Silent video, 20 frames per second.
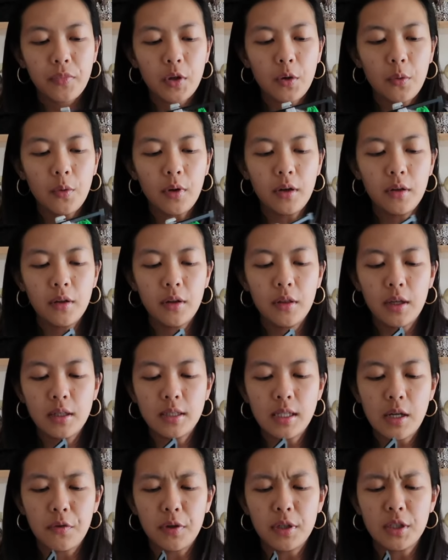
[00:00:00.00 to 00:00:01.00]
One of the
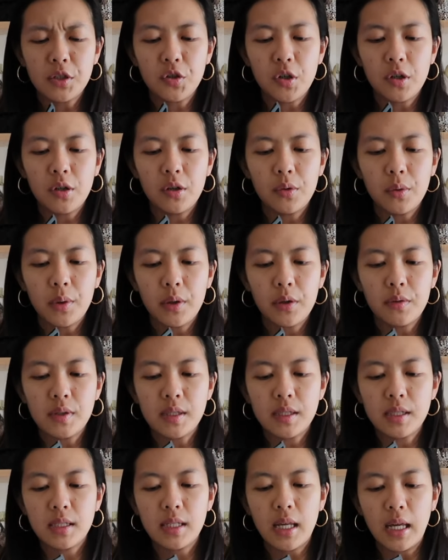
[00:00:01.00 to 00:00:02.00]
things I really struggled with
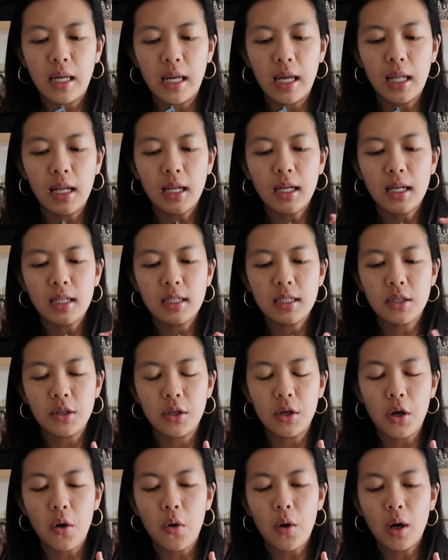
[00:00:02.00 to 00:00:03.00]
was just like getting it to
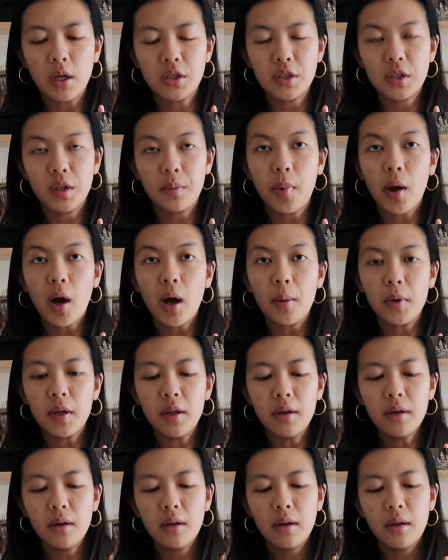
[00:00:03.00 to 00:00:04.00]
go onto the
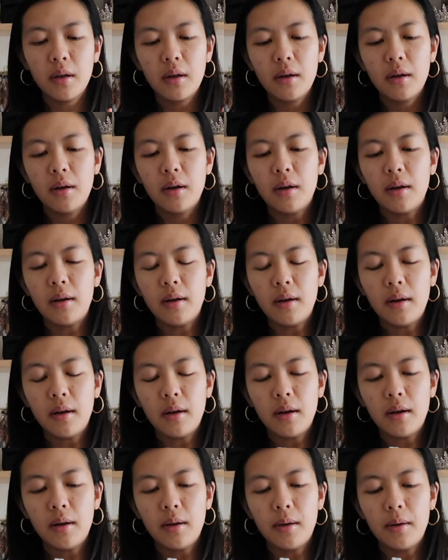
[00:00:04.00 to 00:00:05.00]
bobbin.
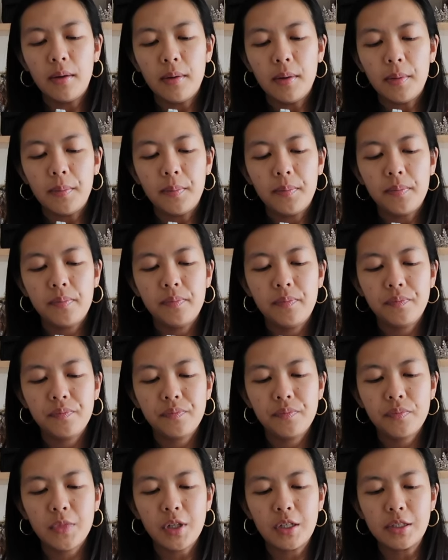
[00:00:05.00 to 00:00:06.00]

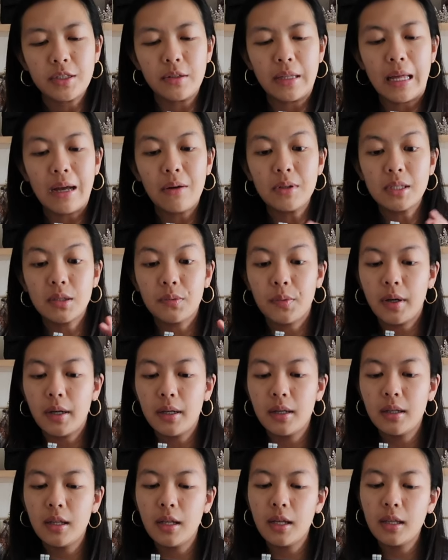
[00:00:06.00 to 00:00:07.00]
So that was
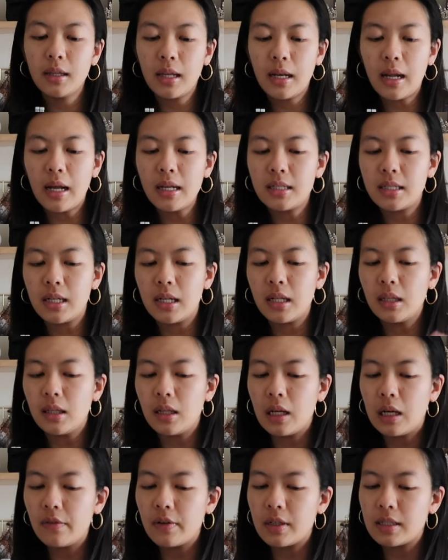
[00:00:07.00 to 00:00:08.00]
one thing that I didn't
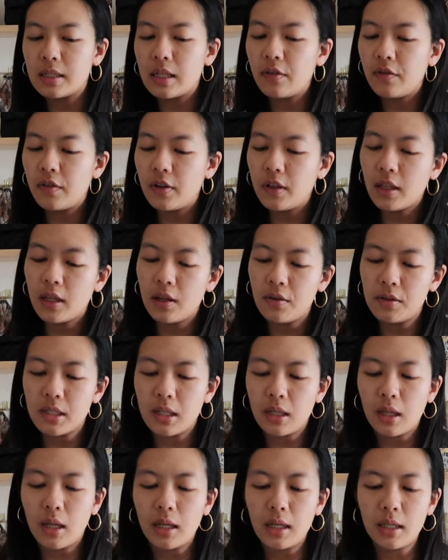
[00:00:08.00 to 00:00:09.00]
love, because I feel like it was a
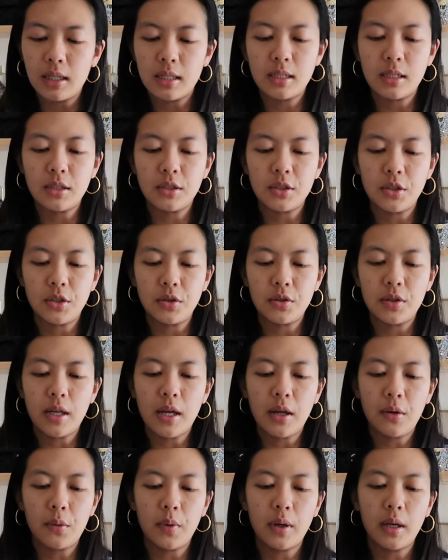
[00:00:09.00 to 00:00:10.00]
lot easier to do
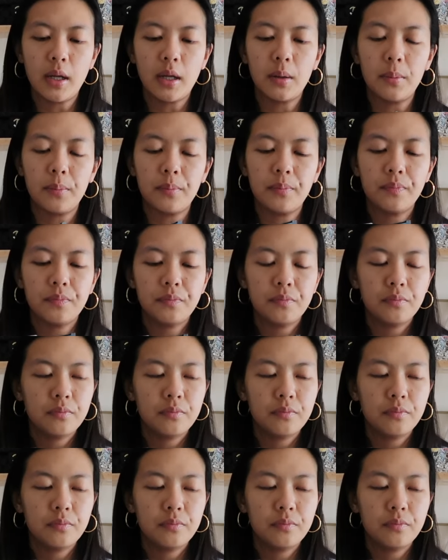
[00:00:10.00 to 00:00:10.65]
that when I'm